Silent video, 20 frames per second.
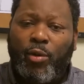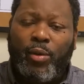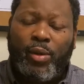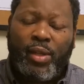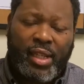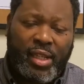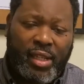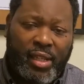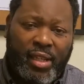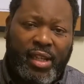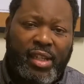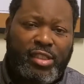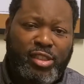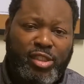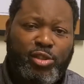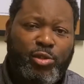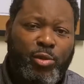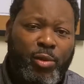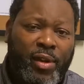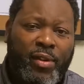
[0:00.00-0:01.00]
his
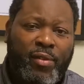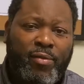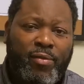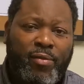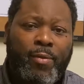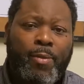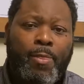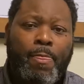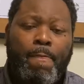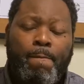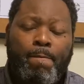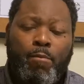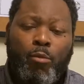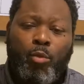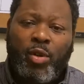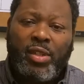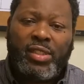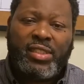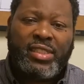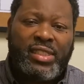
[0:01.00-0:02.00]
strength
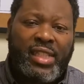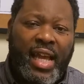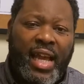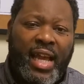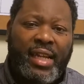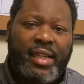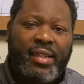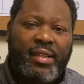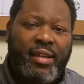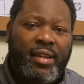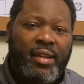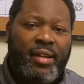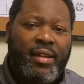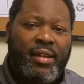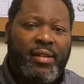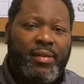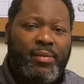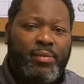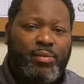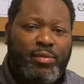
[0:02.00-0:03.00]
was
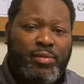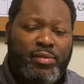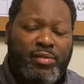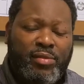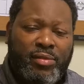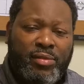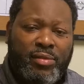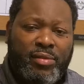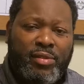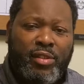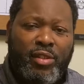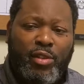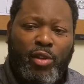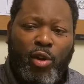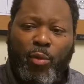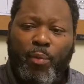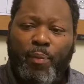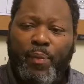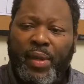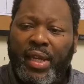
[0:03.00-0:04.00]
not,
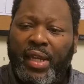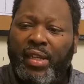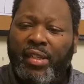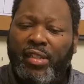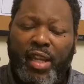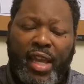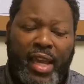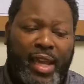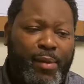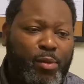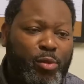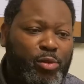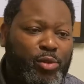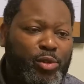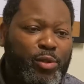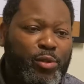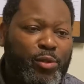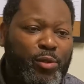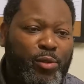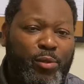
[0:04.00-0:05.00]
being able
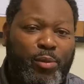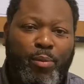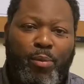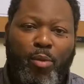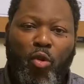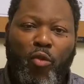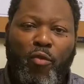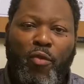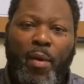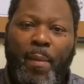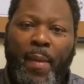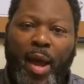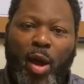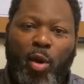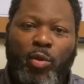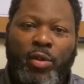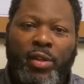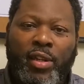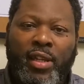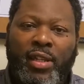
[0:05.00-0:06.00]
to move a
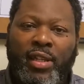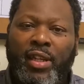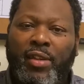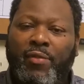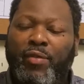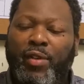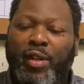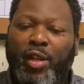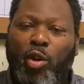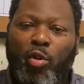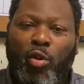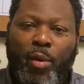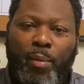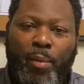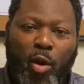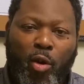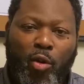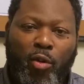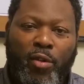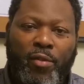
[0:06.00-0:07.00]
mountain or lift a
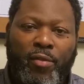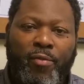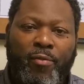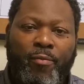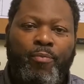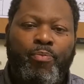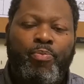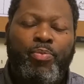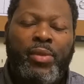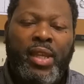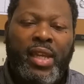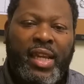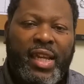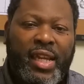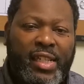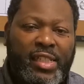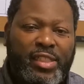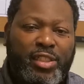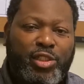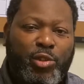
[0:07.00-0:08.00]
locomotive.
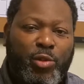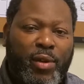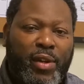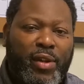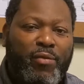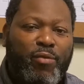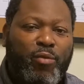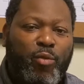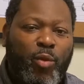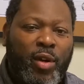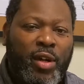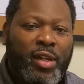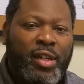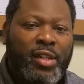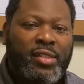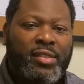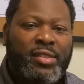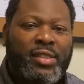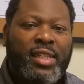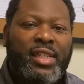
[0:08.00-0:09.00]
His strength
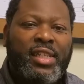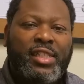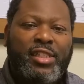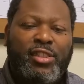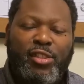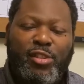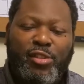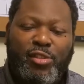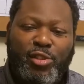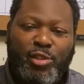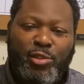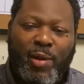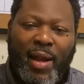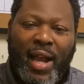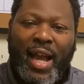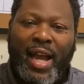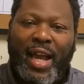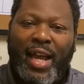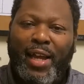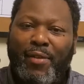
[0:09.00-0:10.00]
was to
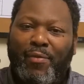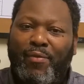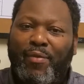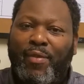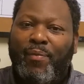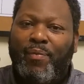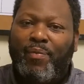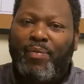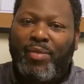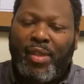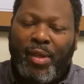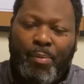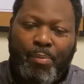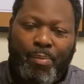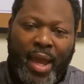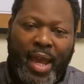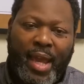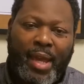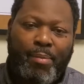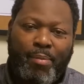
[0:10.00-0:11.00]
drive the
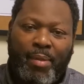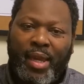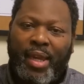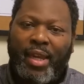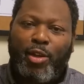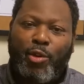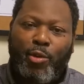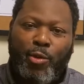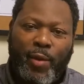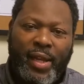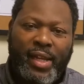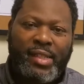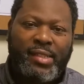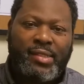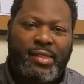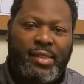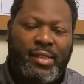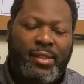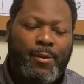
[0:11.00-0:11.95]
Batman crazy.